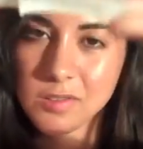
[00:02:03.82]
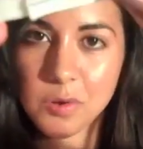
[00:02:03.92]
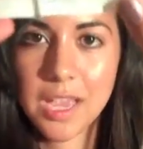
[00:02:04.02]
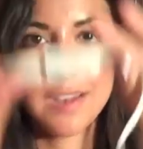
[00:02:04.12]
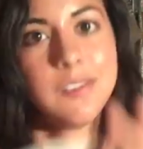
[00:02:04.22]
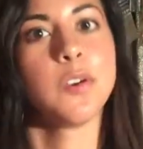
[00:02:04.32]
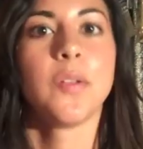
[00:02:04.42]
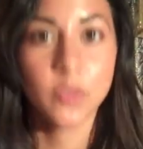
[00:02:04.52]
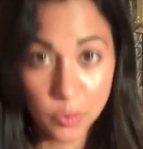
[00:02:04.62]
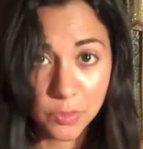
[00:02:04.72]
So again, don't
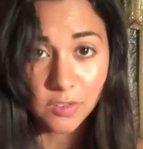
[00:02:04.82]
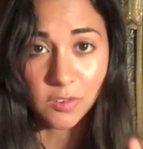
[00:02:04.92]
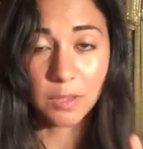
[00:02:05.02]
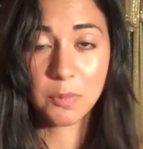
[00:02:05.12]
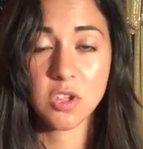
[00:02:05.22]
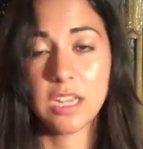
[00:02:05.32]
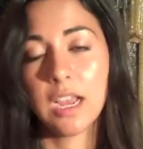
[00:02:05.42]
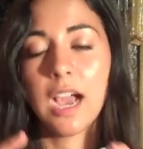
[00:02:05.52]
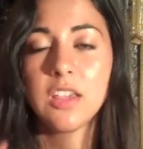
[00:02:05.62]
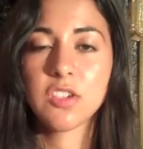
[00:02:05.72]
have to do it with a sewing machine.
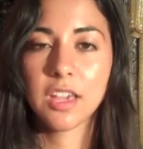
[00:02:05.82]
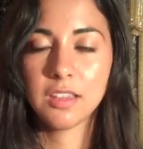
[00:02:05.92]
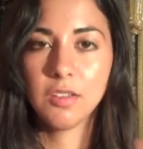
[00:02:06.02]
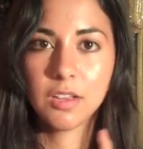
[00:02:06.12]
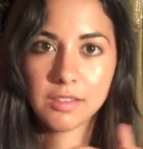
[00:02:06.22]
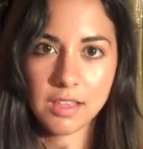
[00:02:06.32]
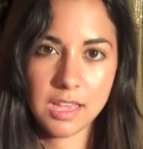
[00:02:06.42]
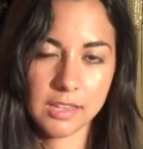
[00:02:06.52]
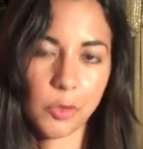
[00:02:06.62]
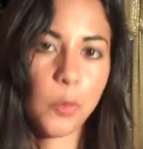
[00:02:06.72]
I just like to because I
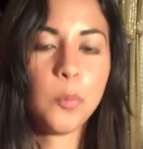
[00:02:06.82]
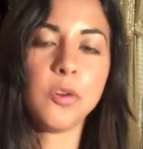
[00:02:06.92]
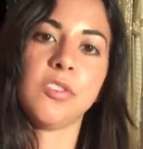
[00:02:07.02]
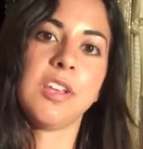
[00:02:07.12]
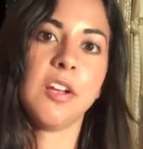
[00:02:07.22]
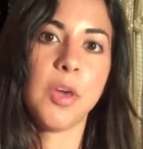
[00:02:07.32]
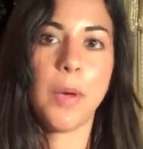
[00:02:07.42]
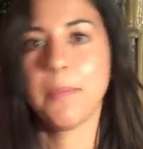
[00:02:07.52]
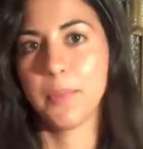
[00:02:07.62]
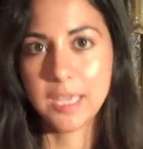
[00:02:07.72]
think it's a little more secure that
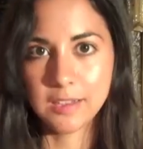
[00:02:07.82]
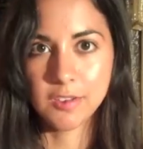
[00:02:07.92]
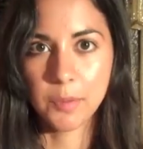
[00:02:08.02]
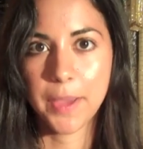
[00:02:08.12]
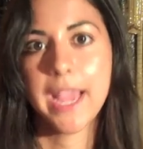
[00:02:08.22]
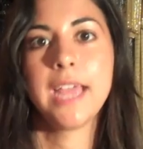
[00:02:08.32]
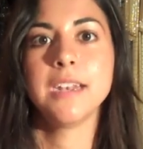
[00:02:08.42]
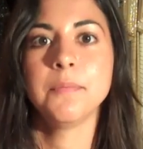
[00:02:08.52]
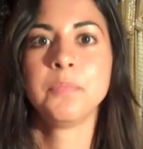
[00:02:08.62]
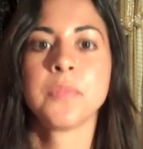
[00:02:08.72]
way, but you can sew it by
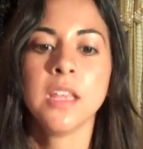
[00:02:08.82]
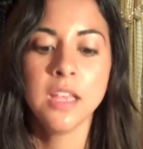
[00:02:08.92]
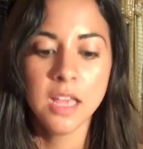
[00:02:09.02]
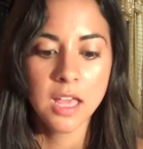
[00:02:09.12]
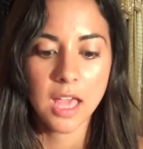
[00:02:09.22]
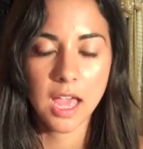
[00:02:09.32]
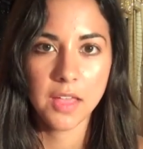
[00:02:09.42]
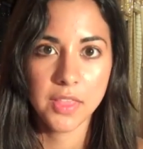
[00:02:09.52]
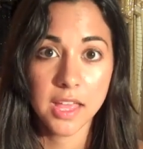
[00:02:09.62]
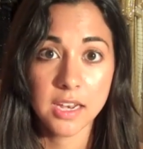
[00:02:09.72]
hand.
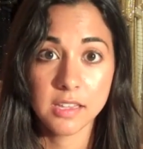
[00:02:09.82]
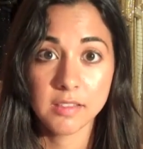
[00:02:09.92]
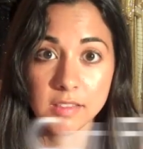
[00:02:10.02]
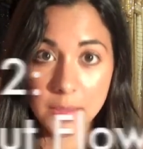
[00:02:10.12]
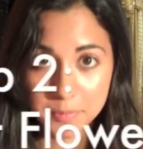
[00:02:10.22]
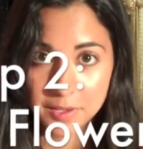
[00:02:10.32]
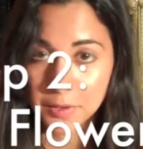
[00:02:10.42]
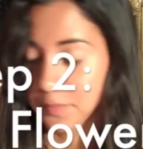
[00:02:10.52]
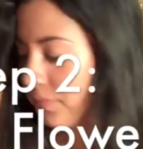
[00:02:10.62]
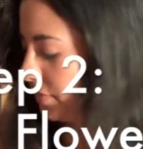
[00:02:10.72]
And then step 2,
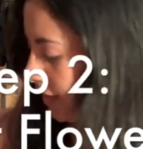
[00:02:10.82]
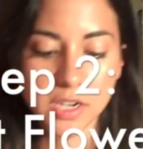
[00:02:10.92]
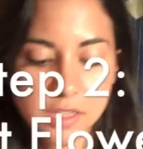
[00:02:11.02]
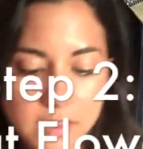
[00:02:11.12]
you're going